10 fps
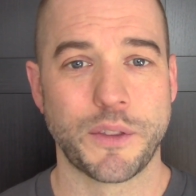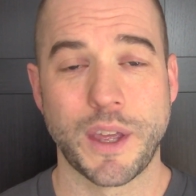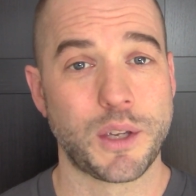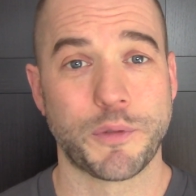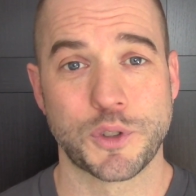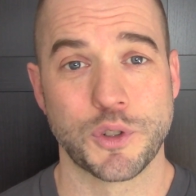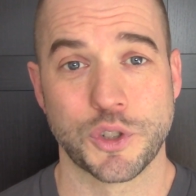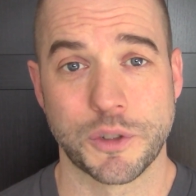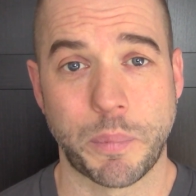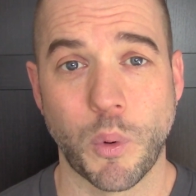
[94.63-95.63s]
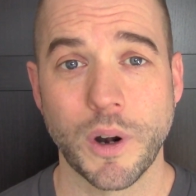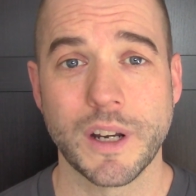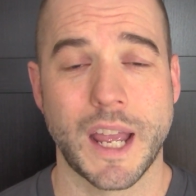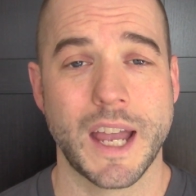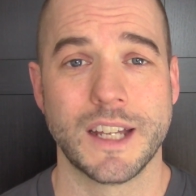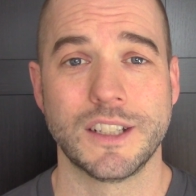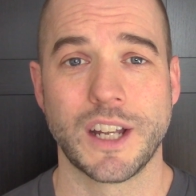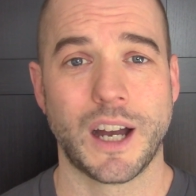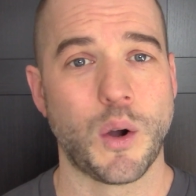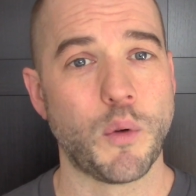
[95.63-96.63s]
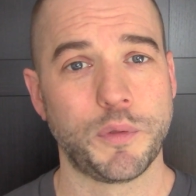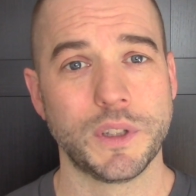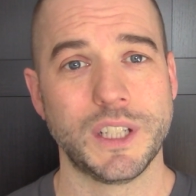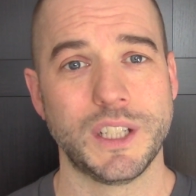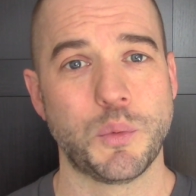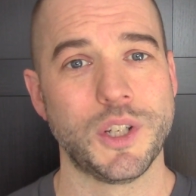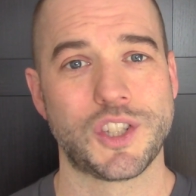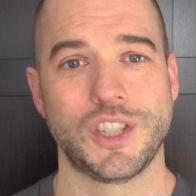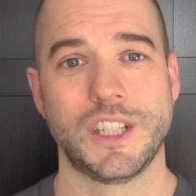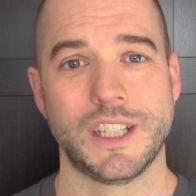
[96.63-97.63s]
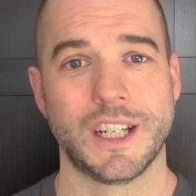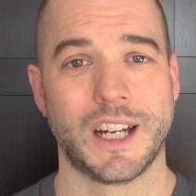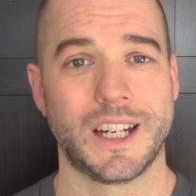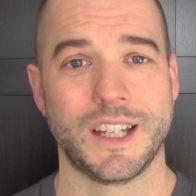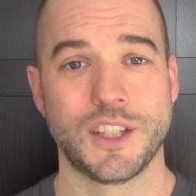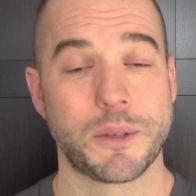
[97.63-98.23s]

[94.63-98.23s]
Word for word: thank you for your support, and uh, hopefully we see uh,